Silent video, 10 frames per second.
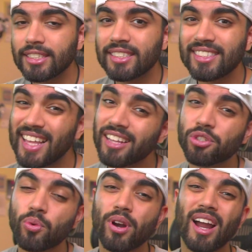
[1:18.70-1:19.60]
That's
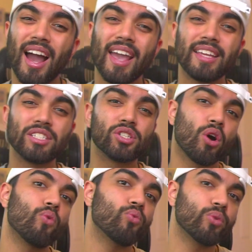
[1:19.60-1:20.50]
where I
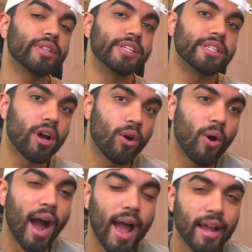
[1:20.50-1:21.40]
don't really know.
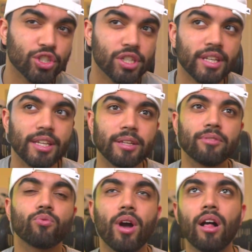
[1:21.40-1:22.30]

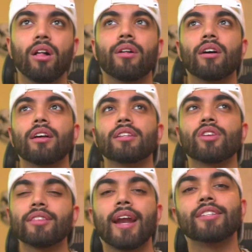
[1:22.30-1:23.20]
Well, it's not
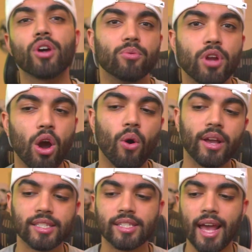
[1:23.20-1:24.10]
that I don't know,
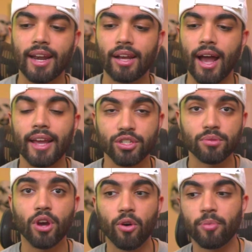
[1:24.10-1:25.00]
it's that I do
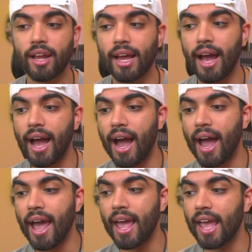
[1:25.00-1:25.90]
know, but
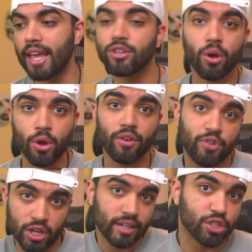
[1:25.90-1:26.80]
I don't know if you're
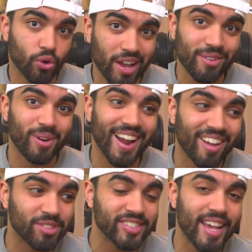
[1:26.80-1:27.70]
gonna enjoy what I have
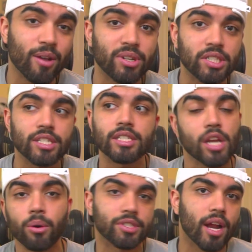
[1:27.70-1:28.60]
to say, which is no,
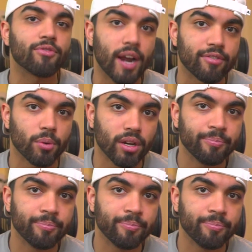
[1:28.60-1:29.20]
it's not for everyone.